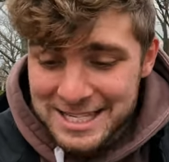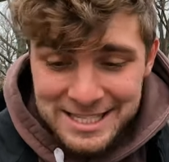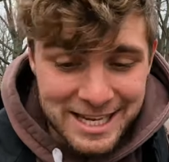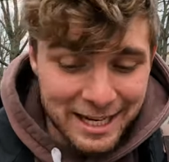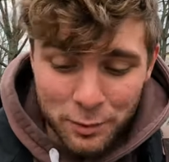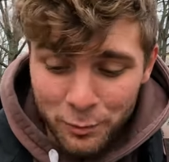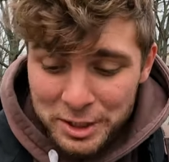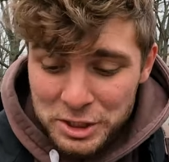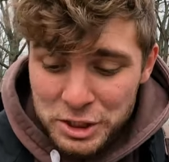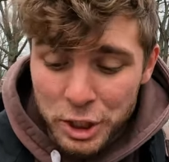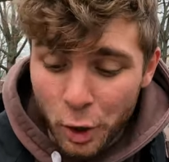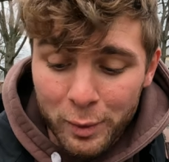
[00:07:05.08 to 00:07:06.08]
the second one
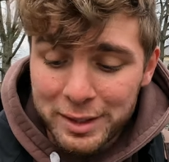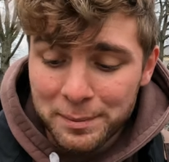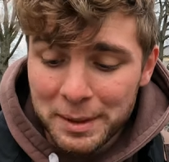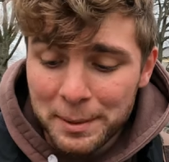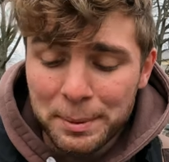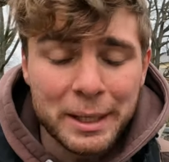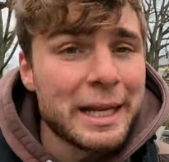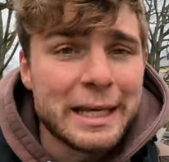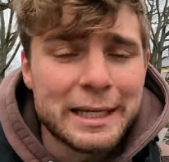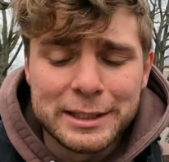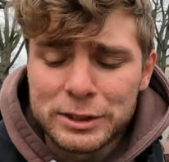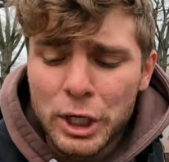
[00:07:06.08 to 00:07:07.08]
is going to be,
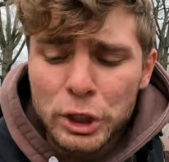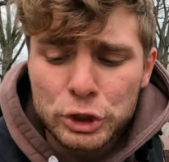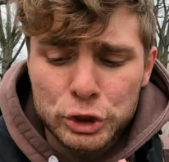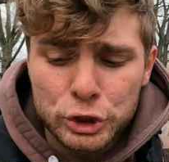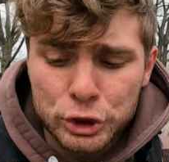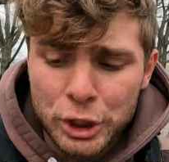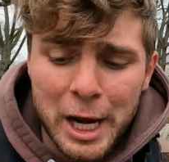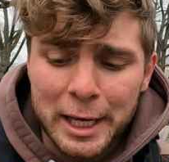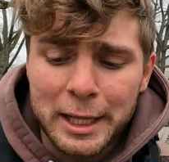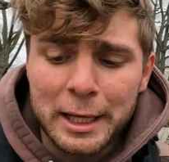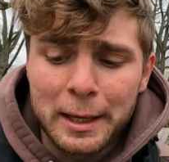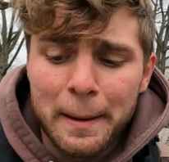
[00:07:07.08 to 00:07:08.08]
please,
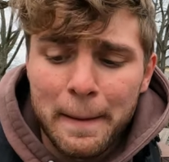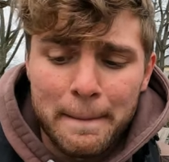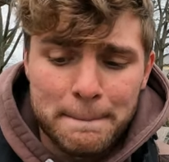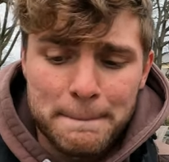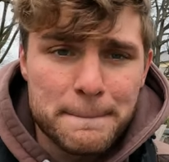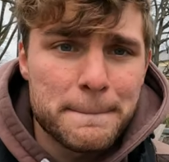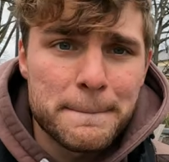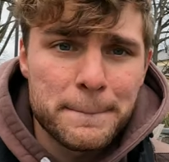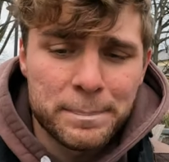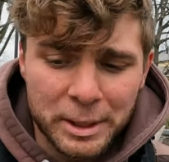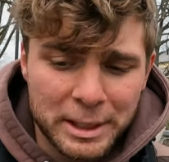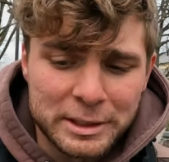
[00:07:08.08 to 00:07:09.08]
shiny.
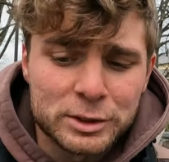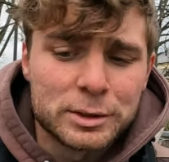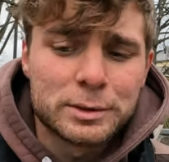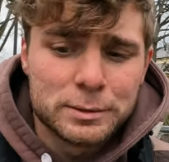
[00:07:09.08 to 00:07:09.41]
Please,